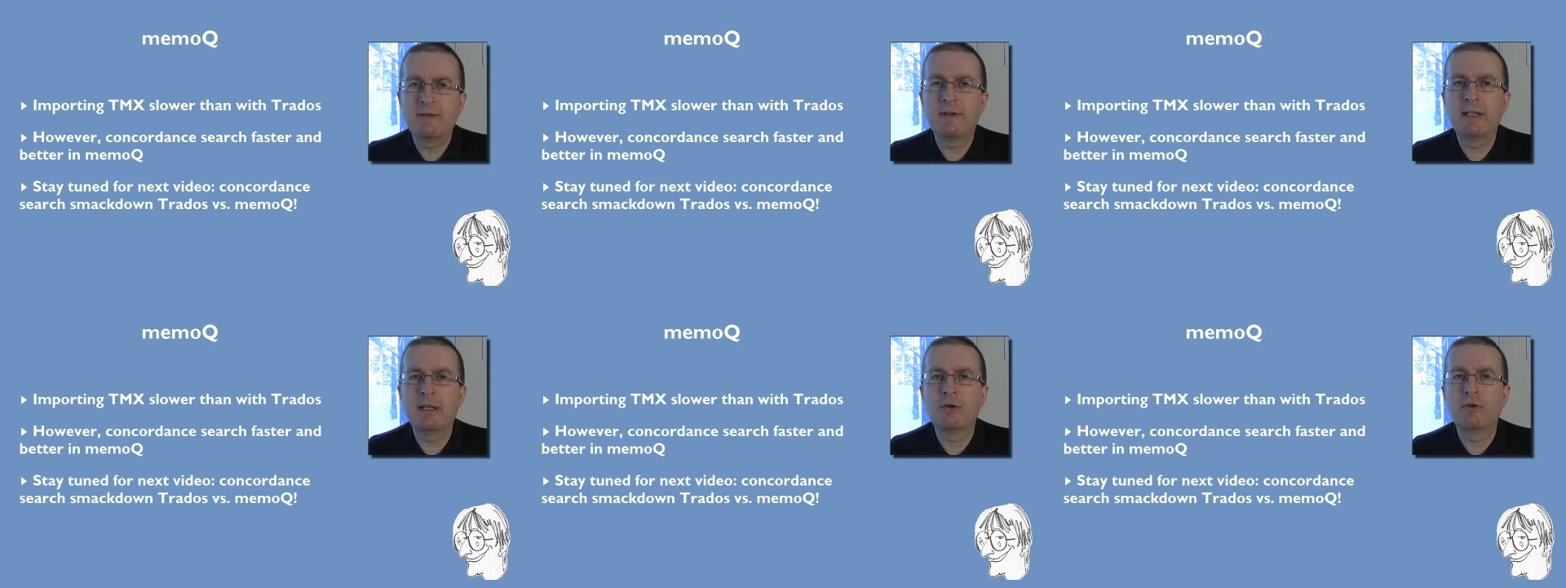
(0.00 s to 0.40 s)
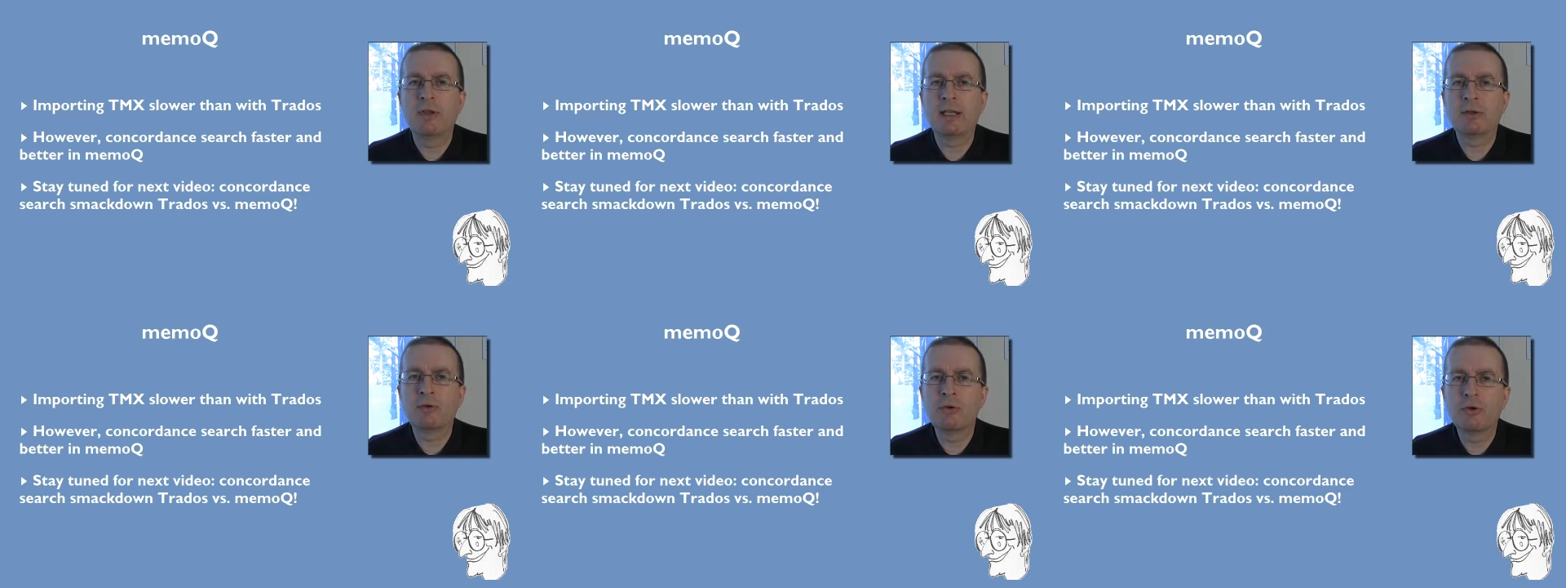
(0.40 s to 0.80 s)
video
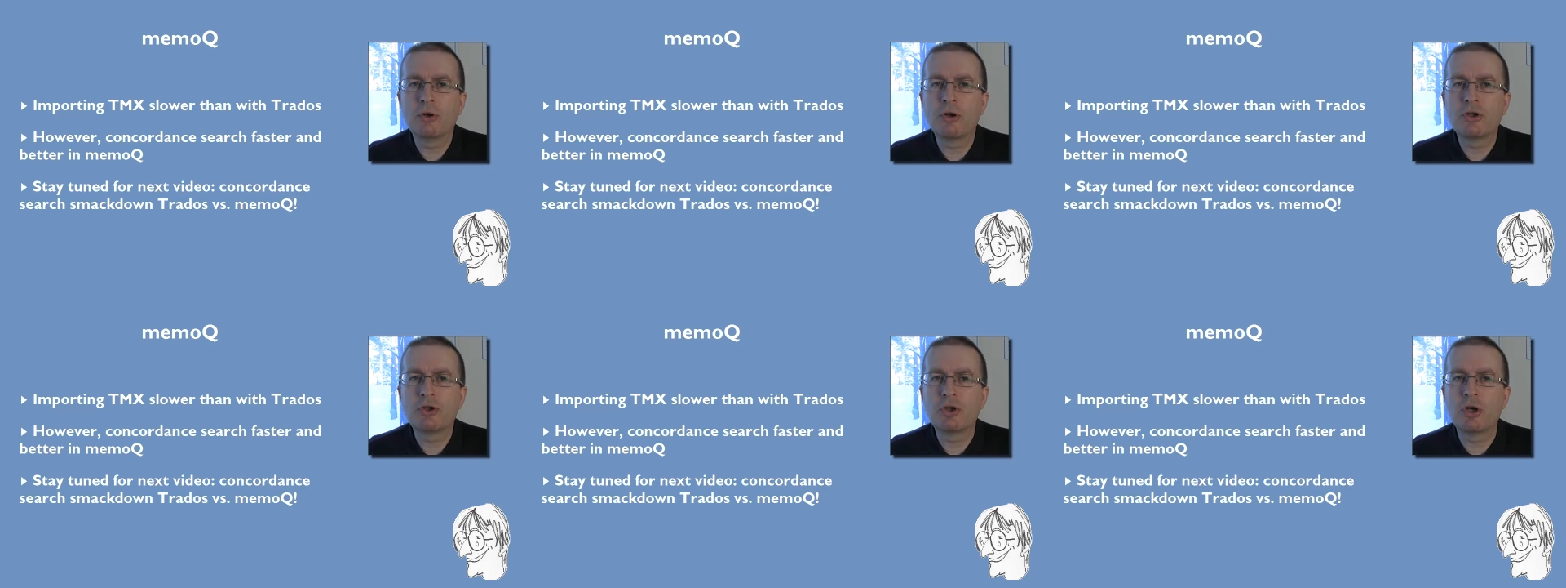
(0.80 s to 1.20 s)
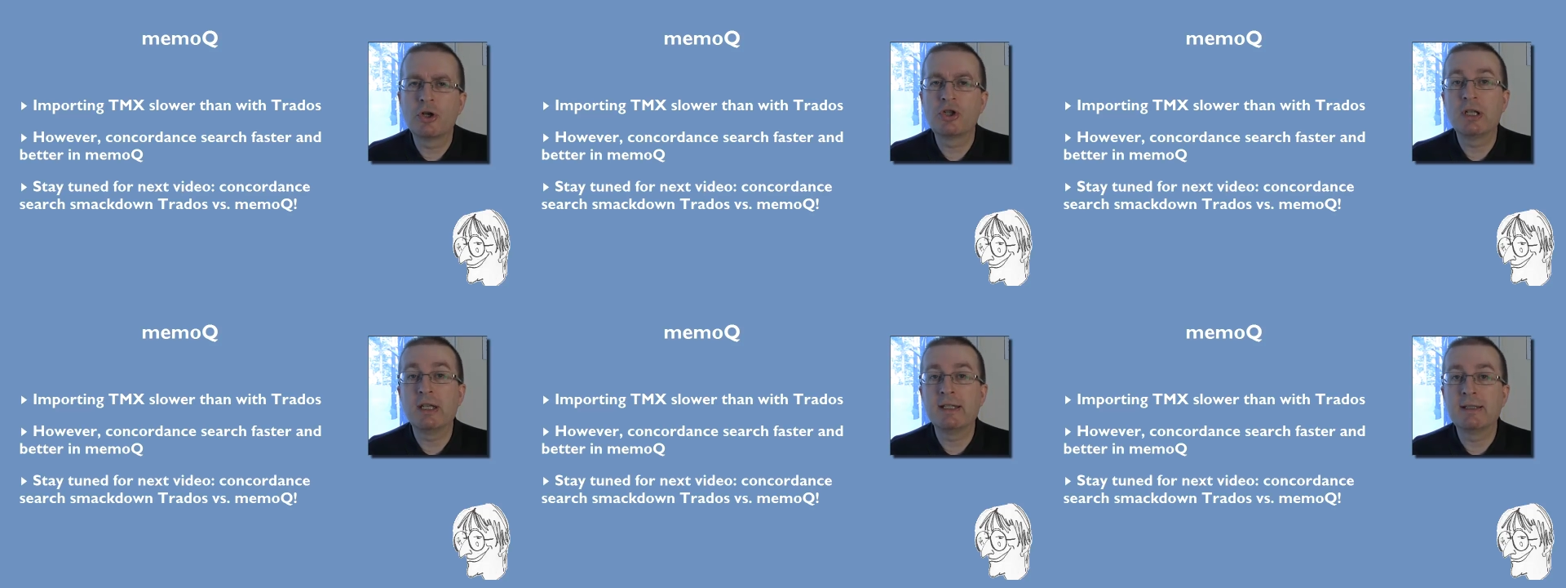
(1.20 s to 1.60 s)
that concordance
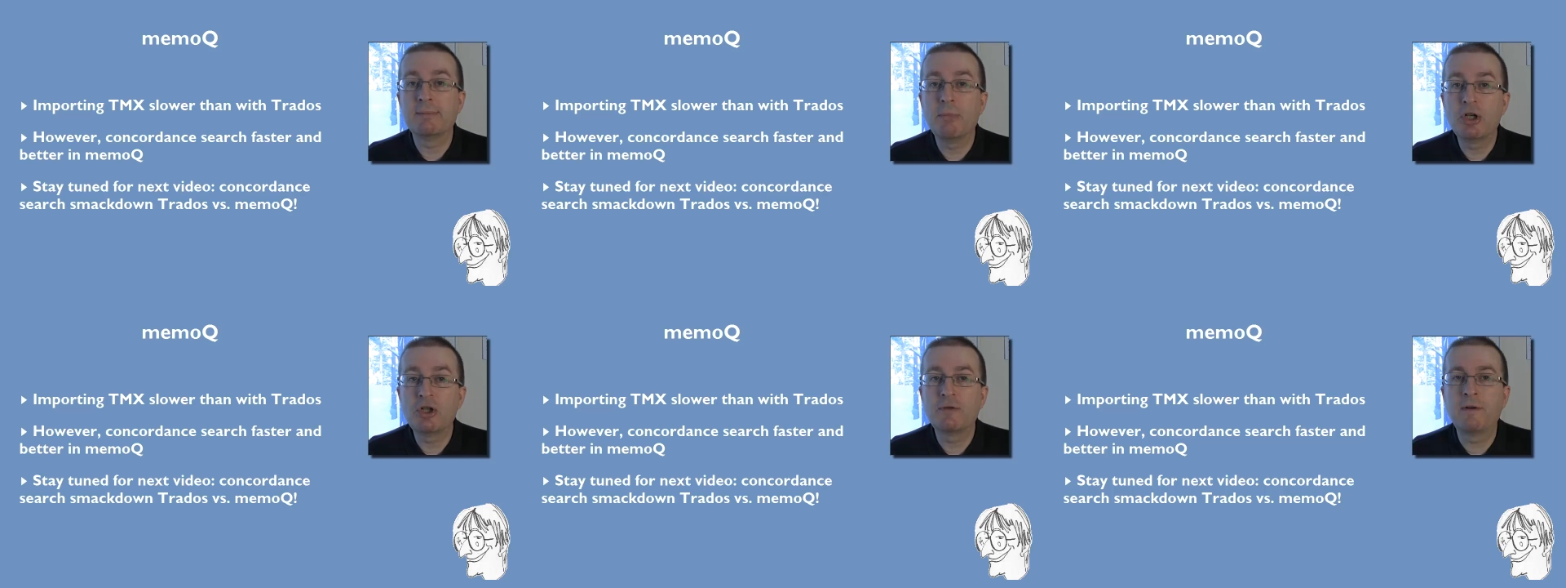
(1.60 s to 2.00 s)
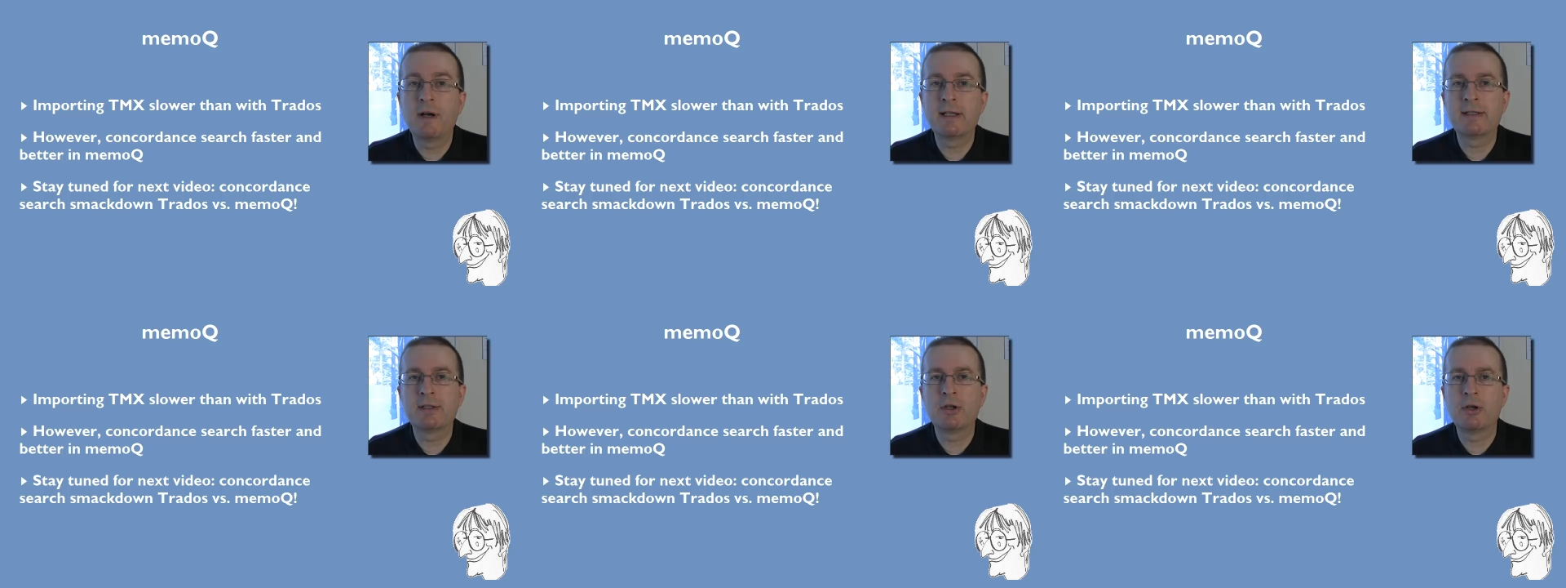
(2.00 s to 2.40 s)
search is much
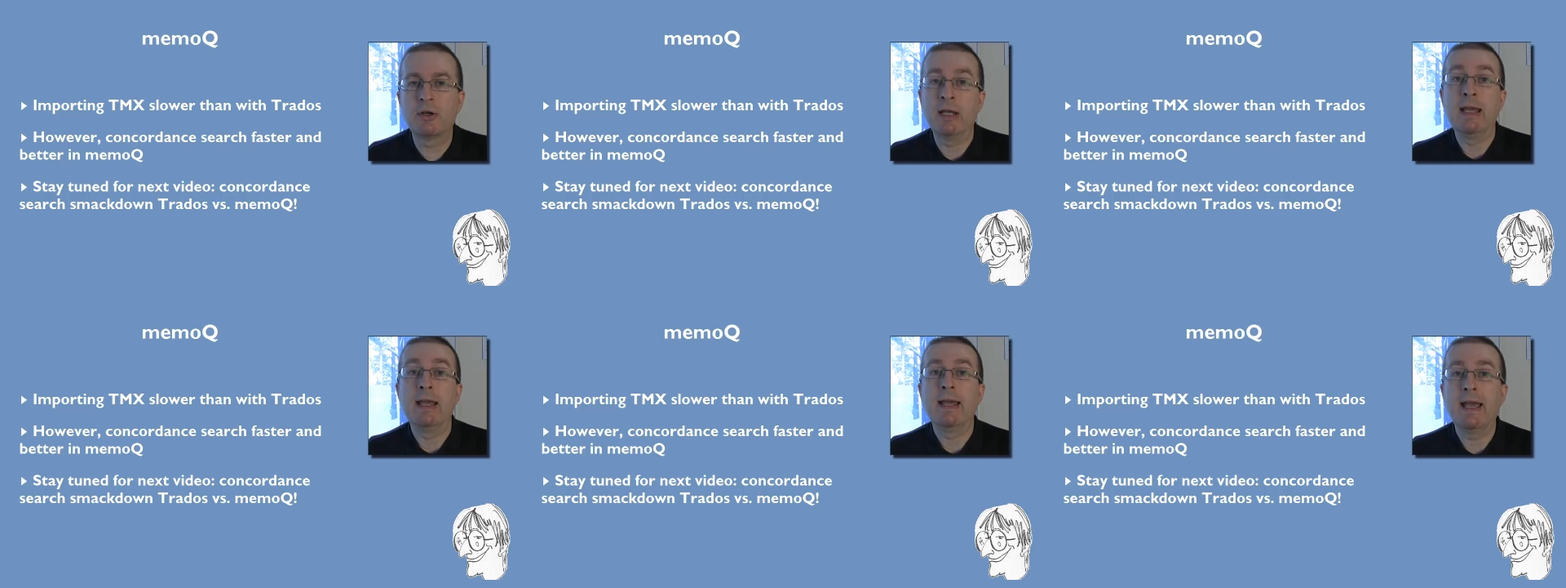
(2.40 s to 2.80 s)
faster